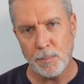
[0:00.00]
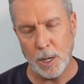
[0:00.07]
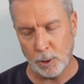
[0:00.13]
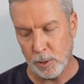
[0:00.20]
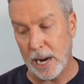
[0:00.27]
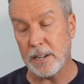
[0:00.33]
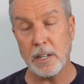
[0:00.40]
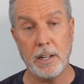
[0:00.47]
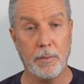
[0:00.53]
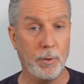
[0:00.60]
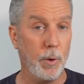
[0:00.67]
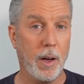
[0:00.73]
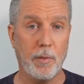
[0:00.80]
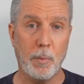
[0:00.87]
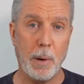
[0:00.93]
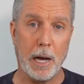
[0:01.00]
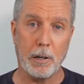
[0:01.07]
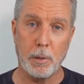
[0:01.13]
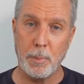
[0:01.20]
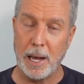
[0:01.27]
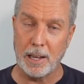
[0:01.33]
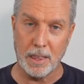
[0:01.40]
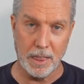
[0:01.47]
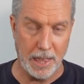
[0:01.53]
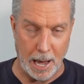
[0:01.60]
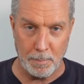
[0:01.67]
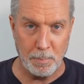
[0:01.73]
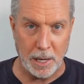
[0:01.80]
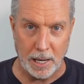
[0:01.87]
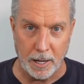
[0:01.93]
Now granted, if you have a battery bank
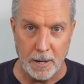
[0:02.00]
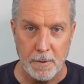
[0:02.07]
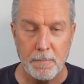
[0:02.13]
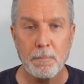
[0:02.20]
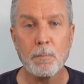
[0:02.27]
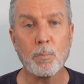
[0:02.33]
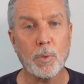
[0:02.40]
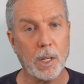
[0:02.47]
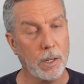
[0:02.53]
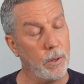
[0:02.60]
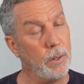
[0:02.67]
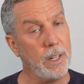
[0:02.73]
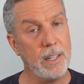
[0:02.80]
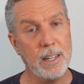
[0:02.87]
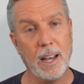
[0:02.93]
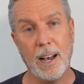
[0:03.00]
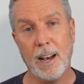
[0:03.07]
that big, you need to